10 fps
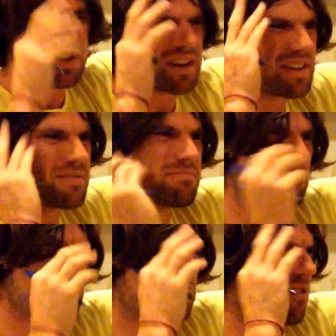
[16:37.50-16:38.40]
like
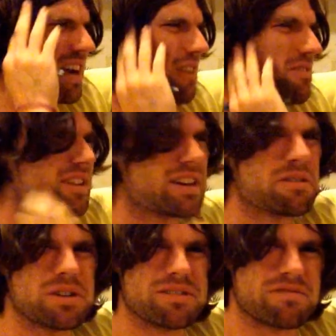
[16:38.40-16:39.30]
brown
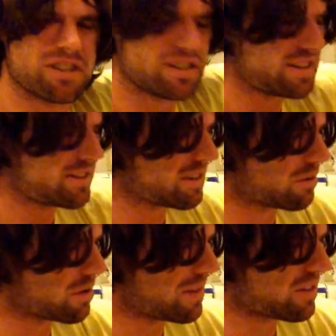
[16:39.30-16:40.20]
liquid, really, so you
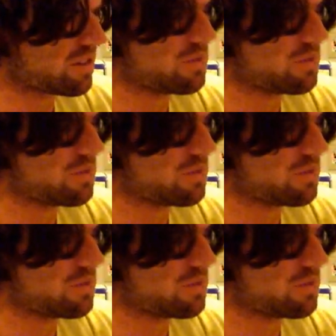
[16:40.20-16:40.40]
want to make sure